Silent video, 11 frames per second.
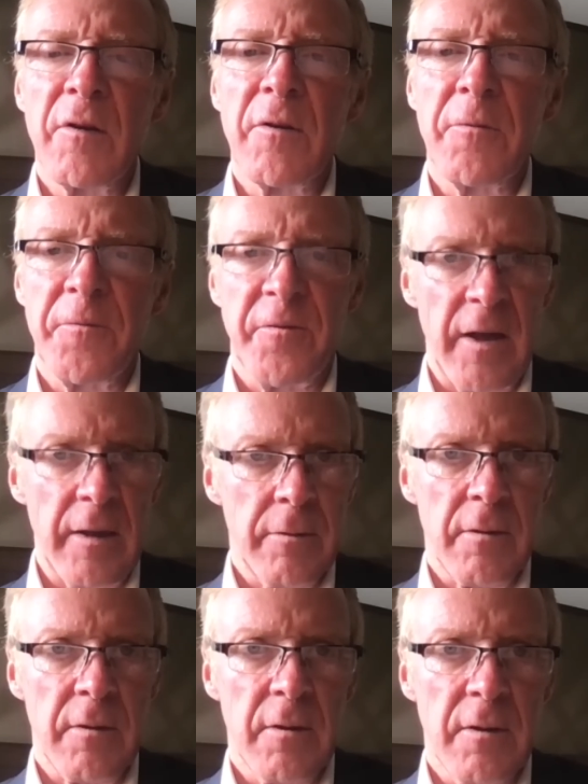to
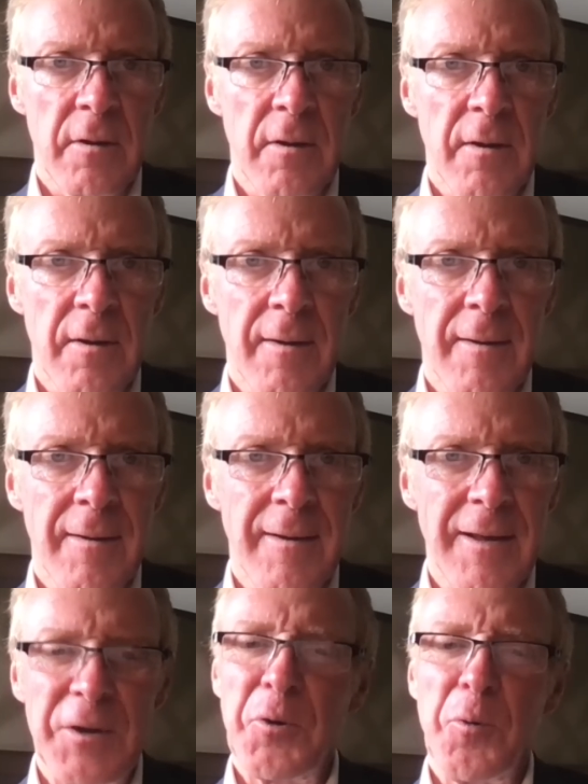faith.
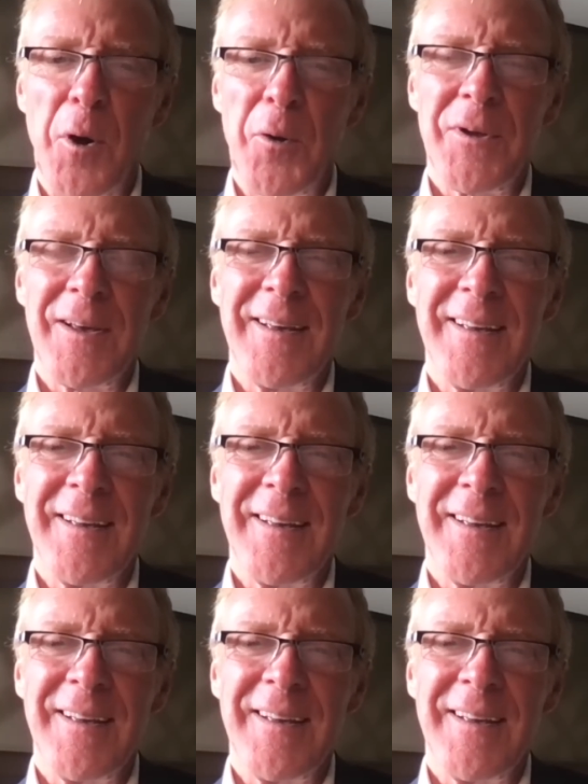End of quote.